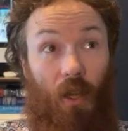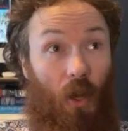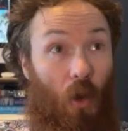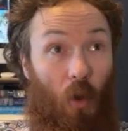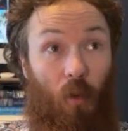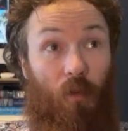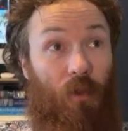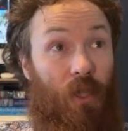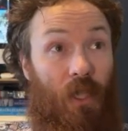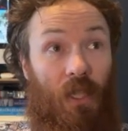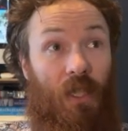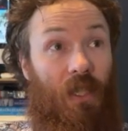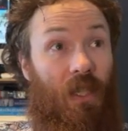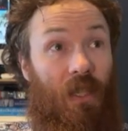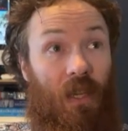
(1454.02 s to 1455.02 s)
Hopefully
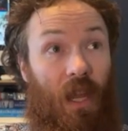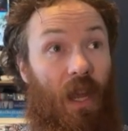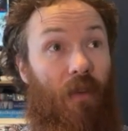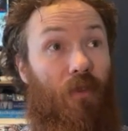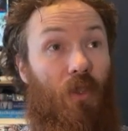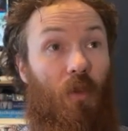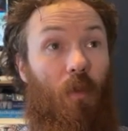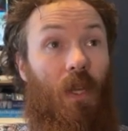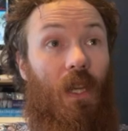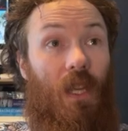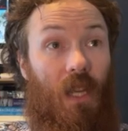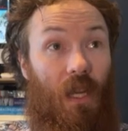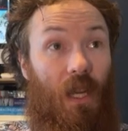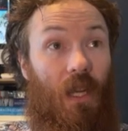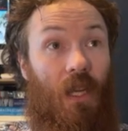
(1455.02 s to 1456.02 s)
you didn't have too many
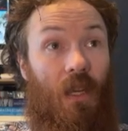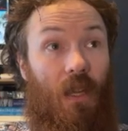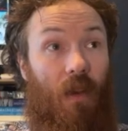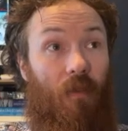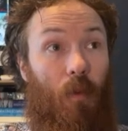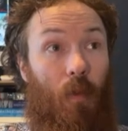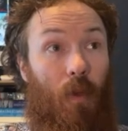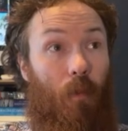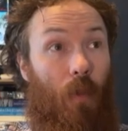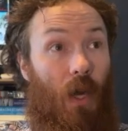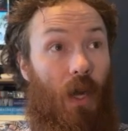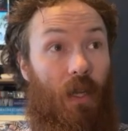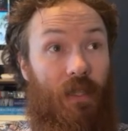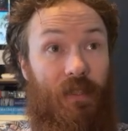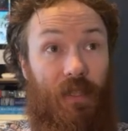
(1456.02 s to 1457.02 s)
Canadian government
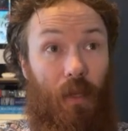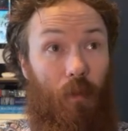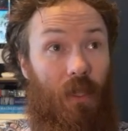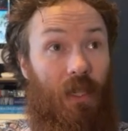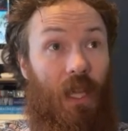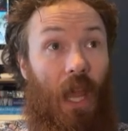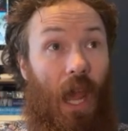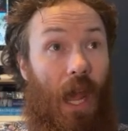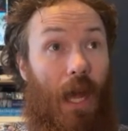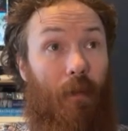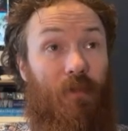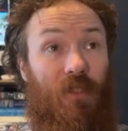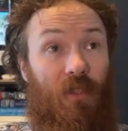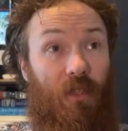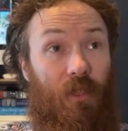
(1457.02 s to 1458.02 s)
bonds. They
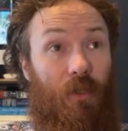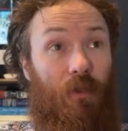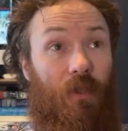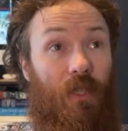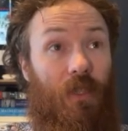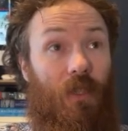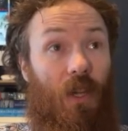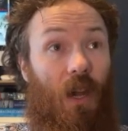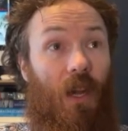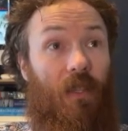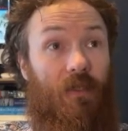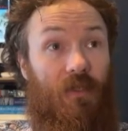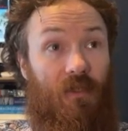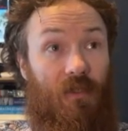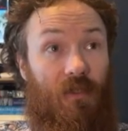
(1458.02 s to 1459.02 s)
absolutely
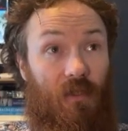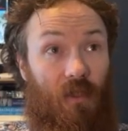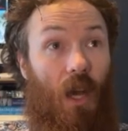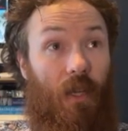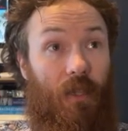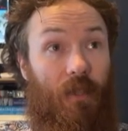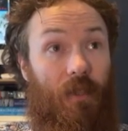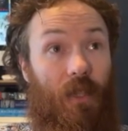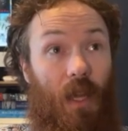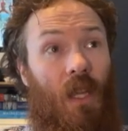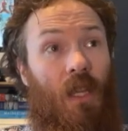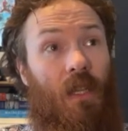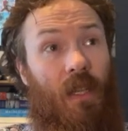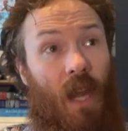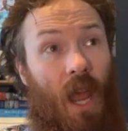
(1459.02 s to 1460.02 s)
got slaughtered.
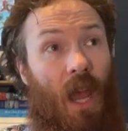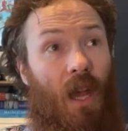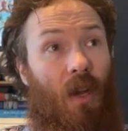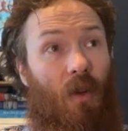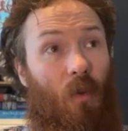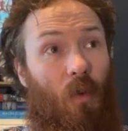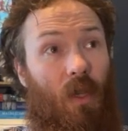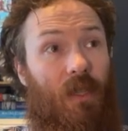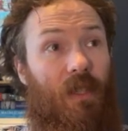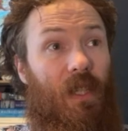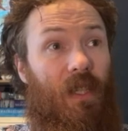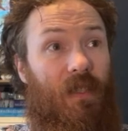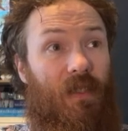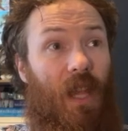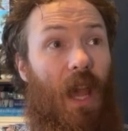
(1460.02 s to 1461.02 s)
Now, what
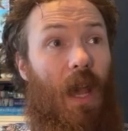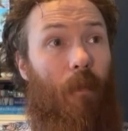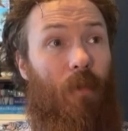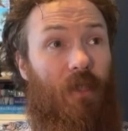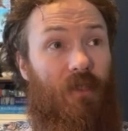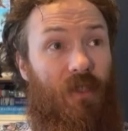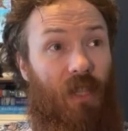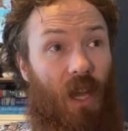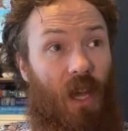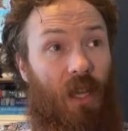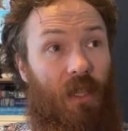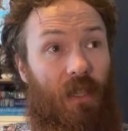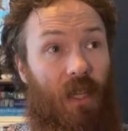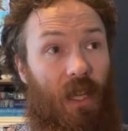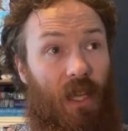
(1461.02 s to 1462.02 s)
this app has
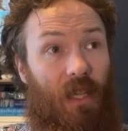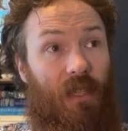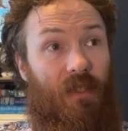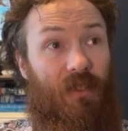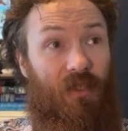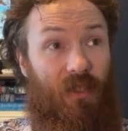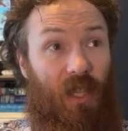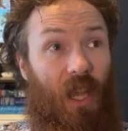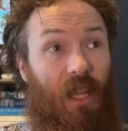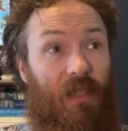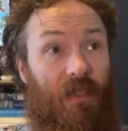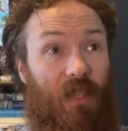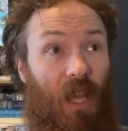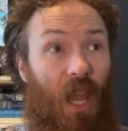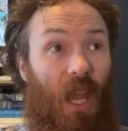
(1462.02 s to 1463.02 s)
done is
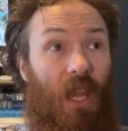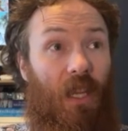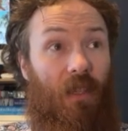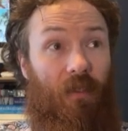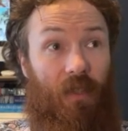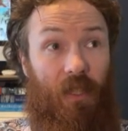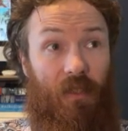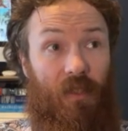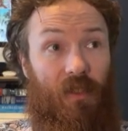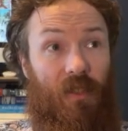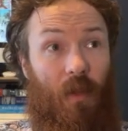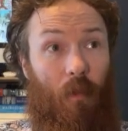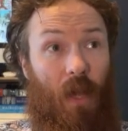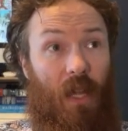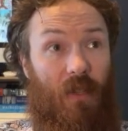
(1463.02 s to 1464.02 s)
says, hey, this is
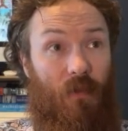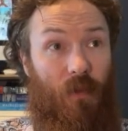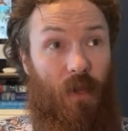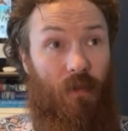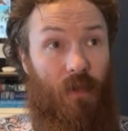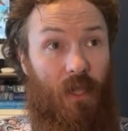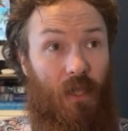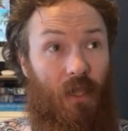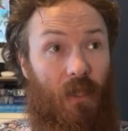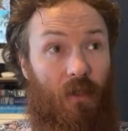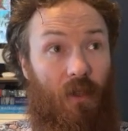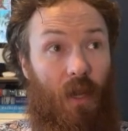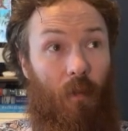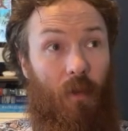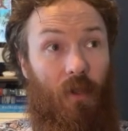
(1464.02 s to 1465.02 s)
the best
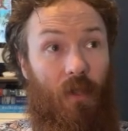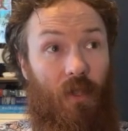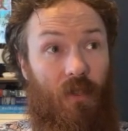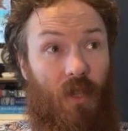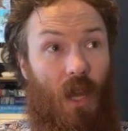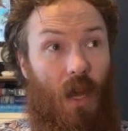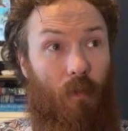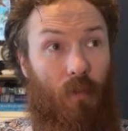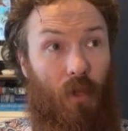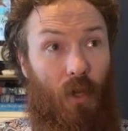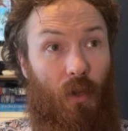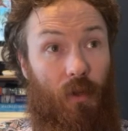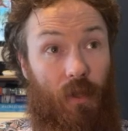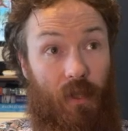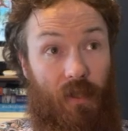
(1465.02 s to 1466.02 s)
15-year number, this top
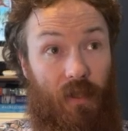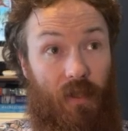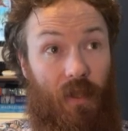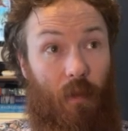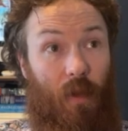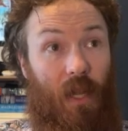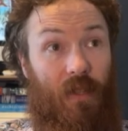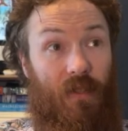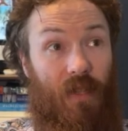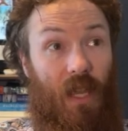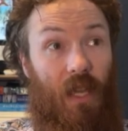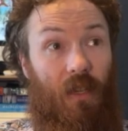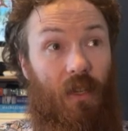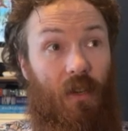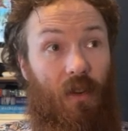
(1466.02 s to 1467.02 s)
row. This is the best
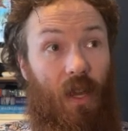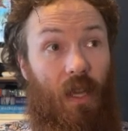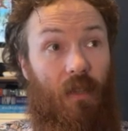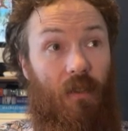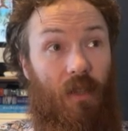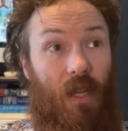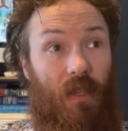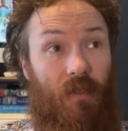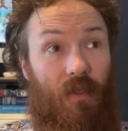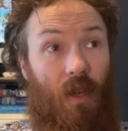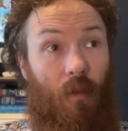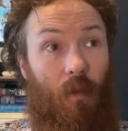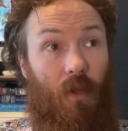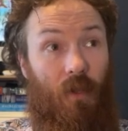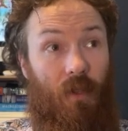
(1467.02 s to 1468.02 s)
10-year annualized
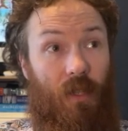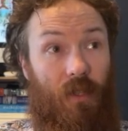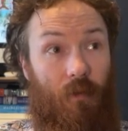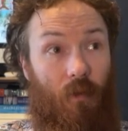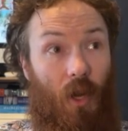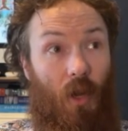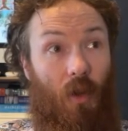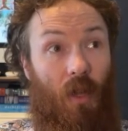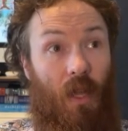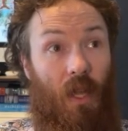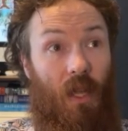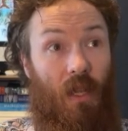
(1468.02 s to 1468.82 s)
number, this row.